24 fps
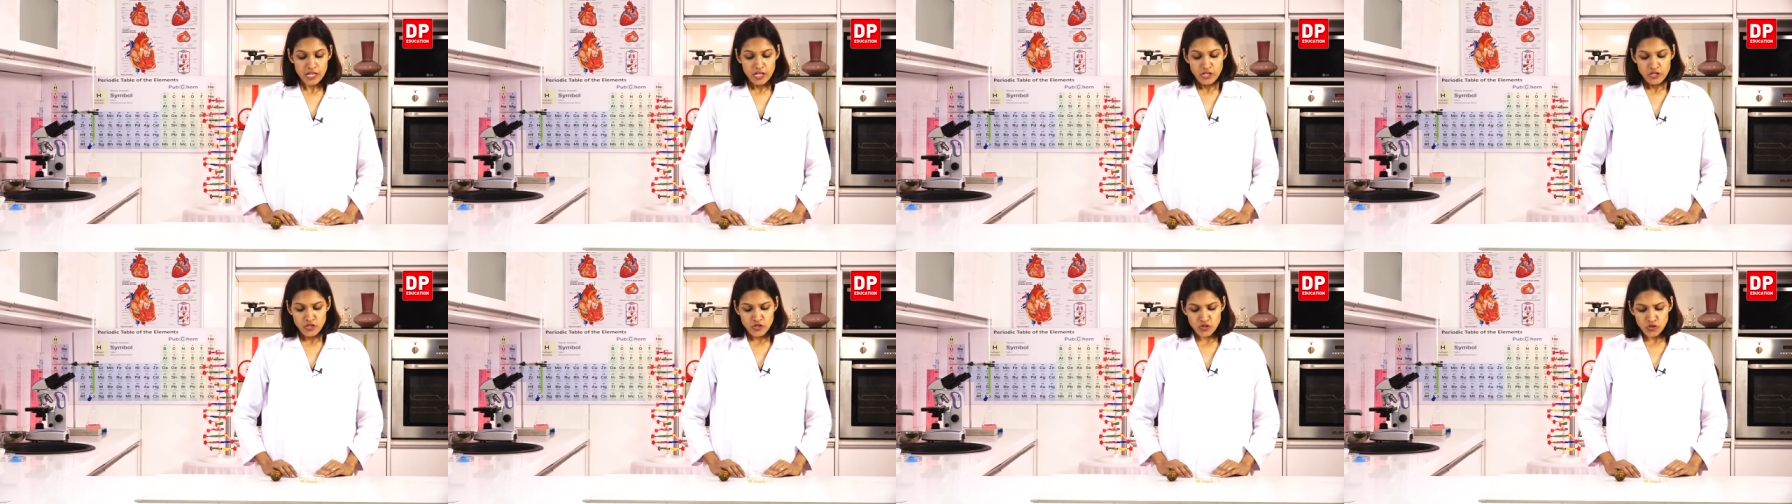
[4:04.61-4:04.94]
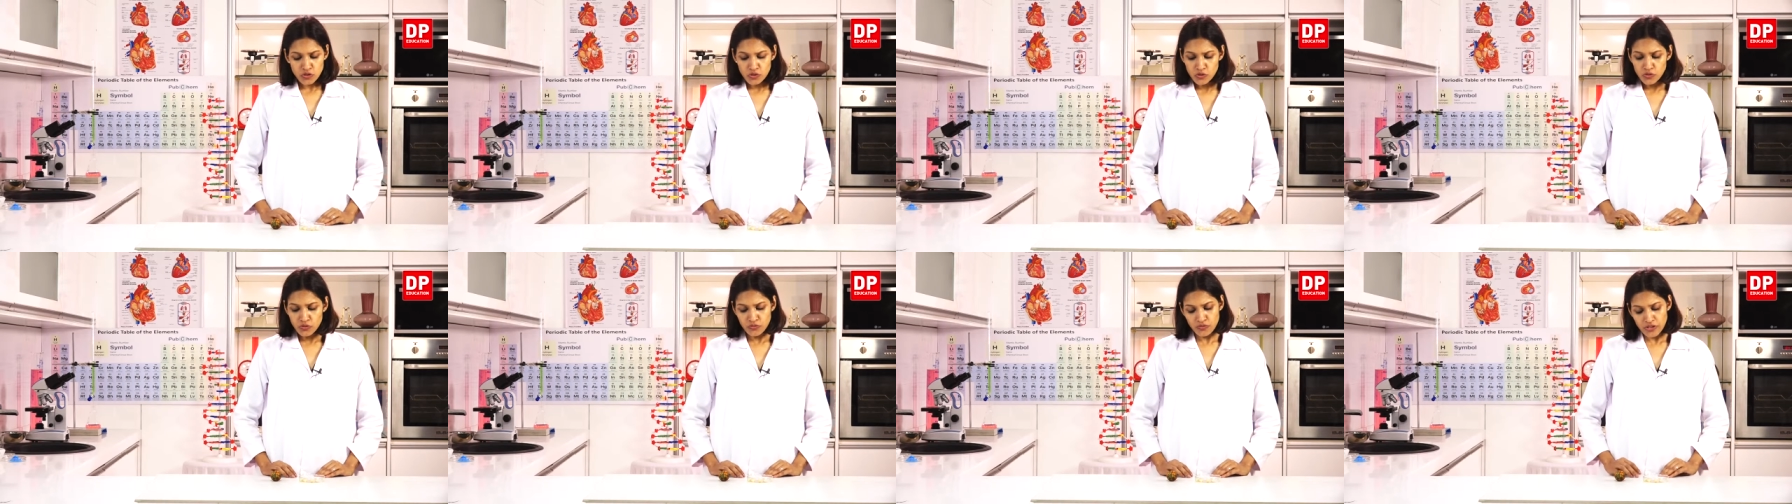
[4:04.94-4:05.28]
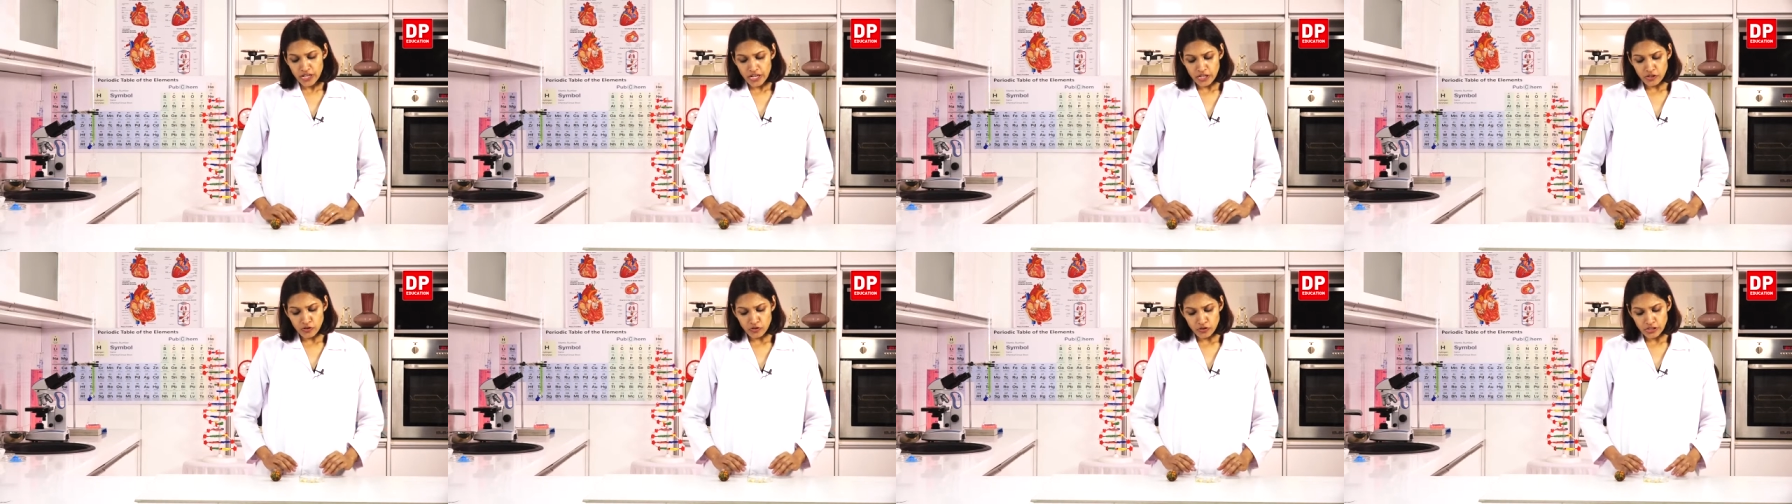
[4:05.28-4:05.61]
So we
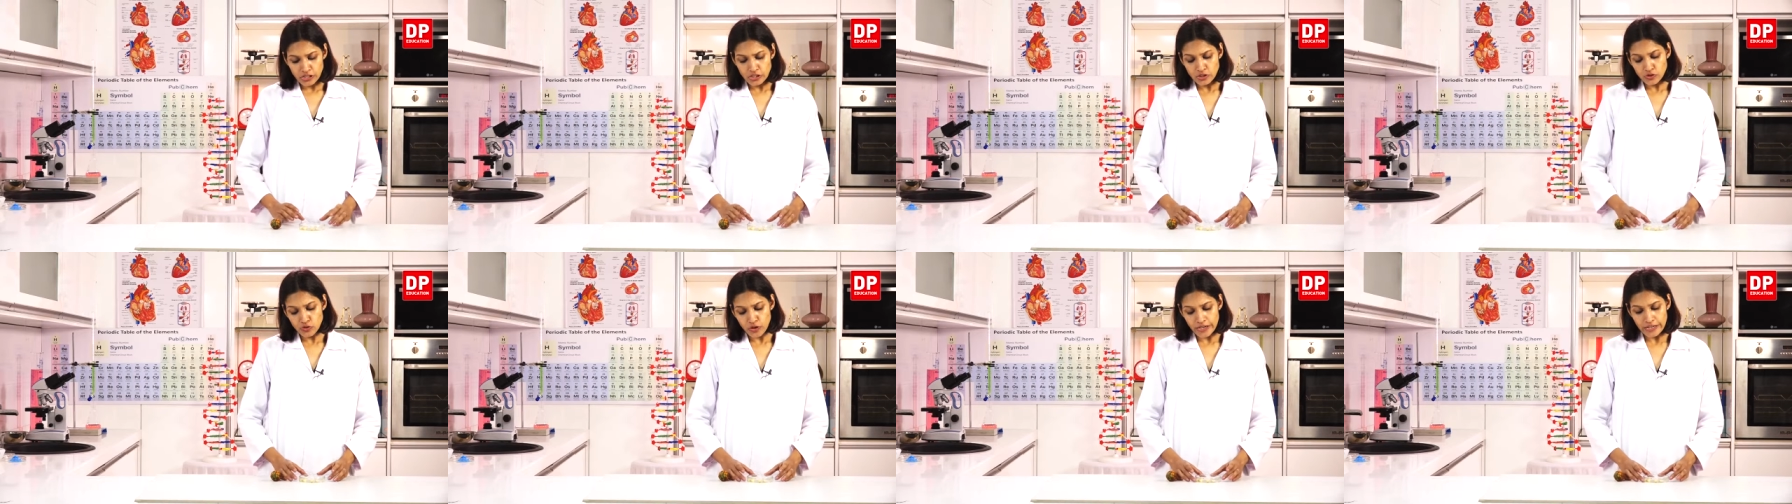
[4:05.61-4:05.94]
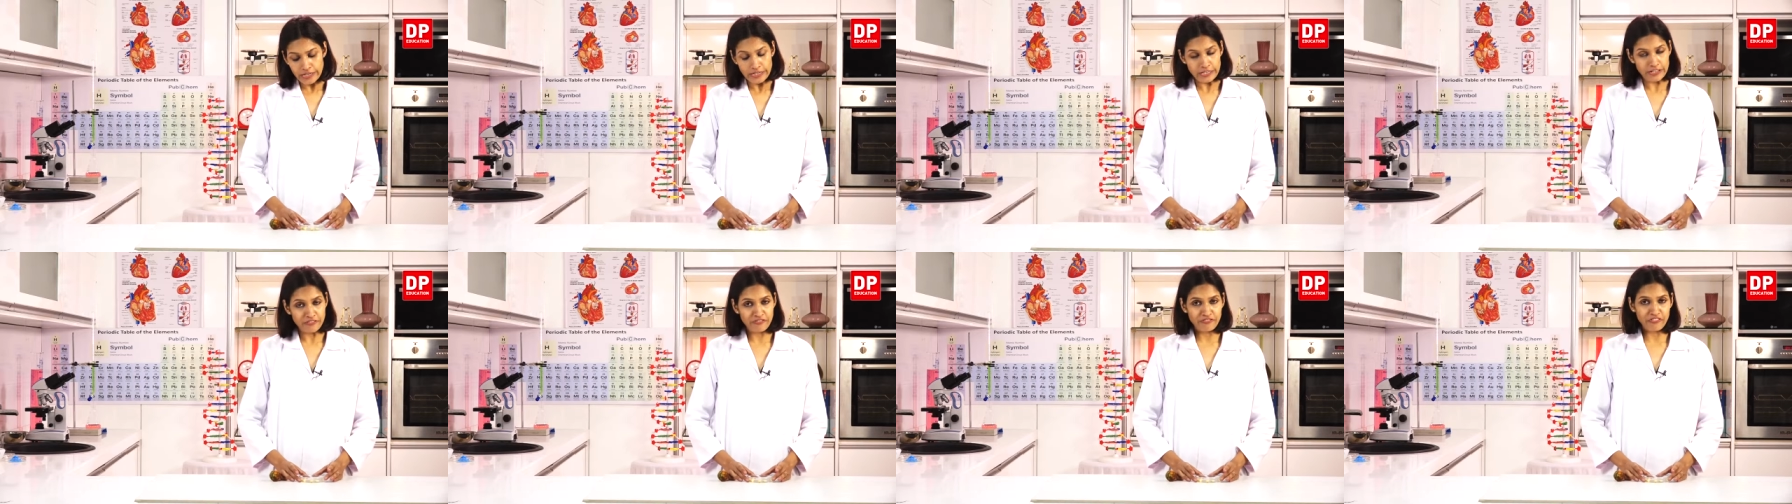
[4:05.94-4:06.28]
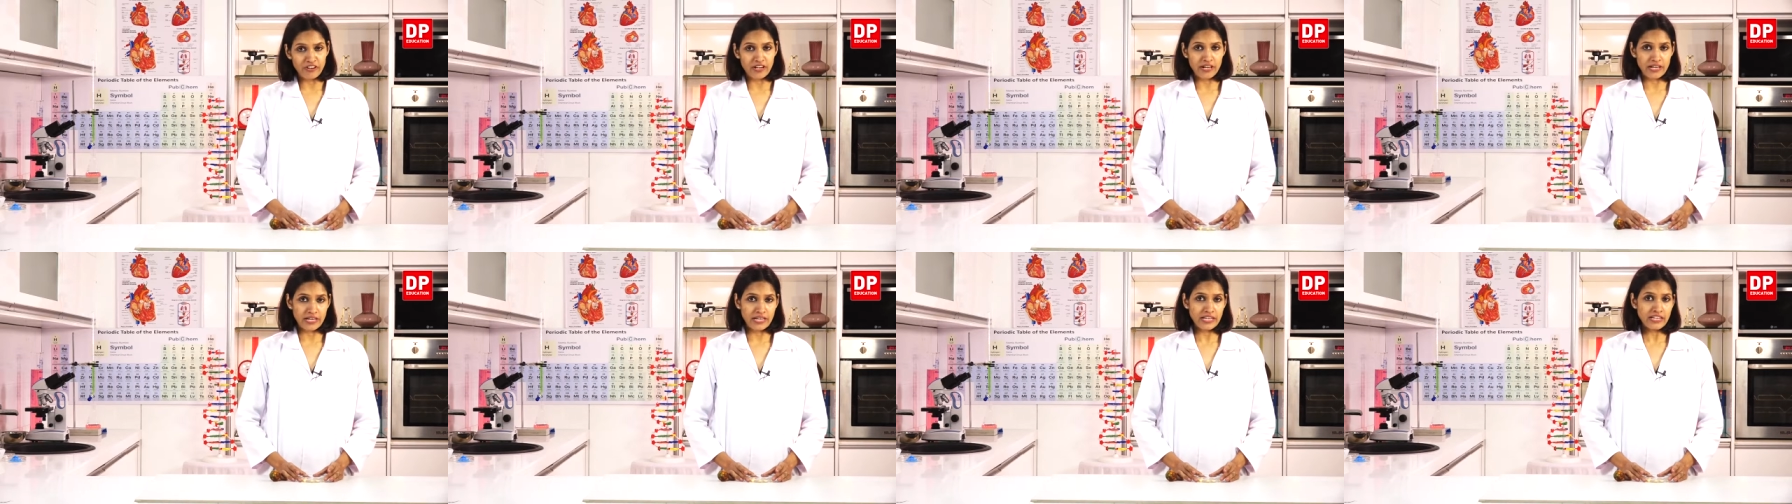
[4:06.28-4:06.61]
are going to
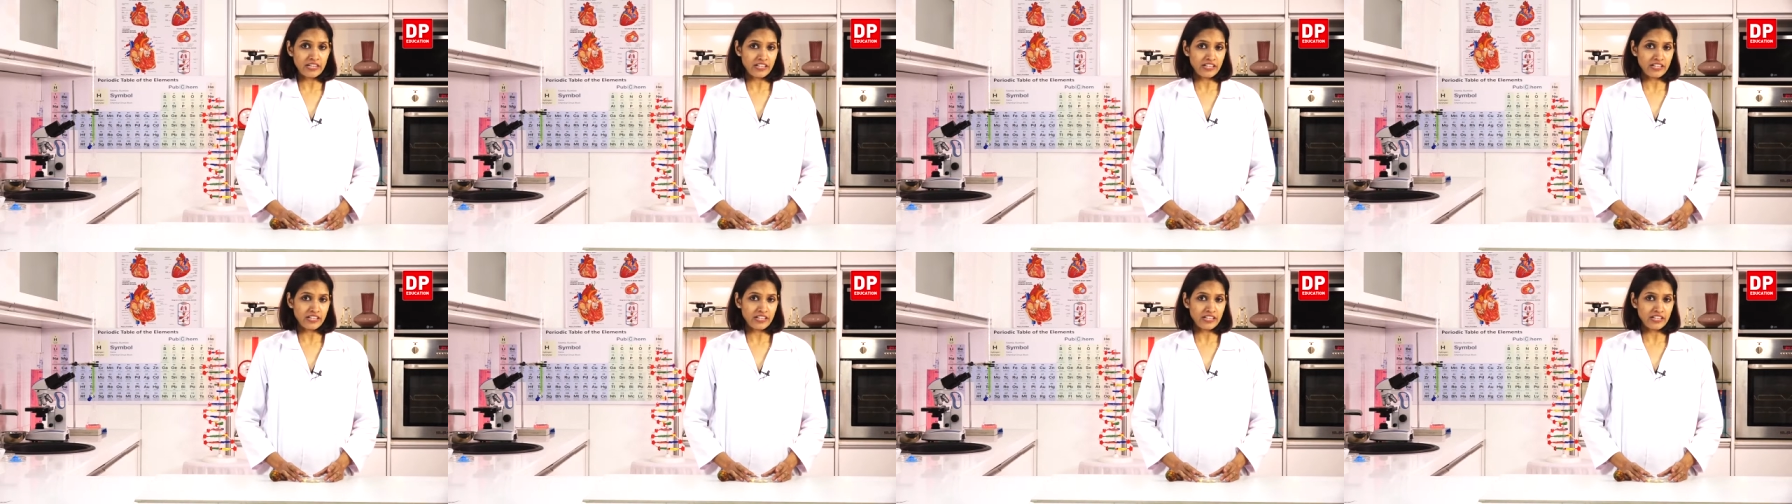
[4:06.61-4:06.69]
identify